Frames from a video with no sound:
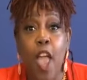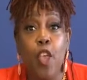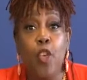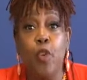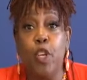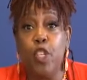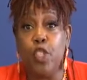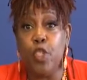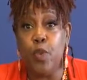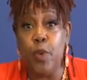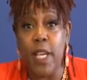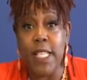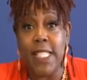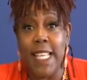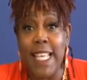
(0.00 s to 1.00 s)
you can shoot
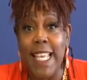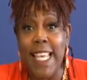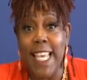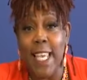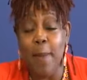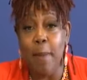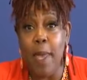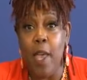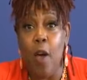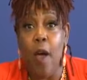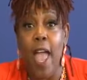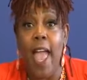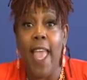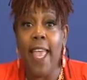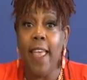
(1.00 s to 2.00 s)
us an email
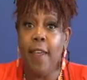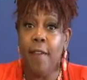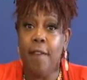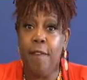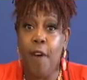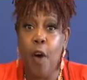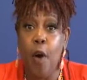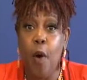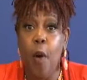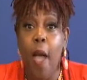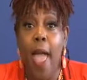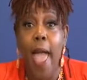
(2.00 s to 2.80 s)
at info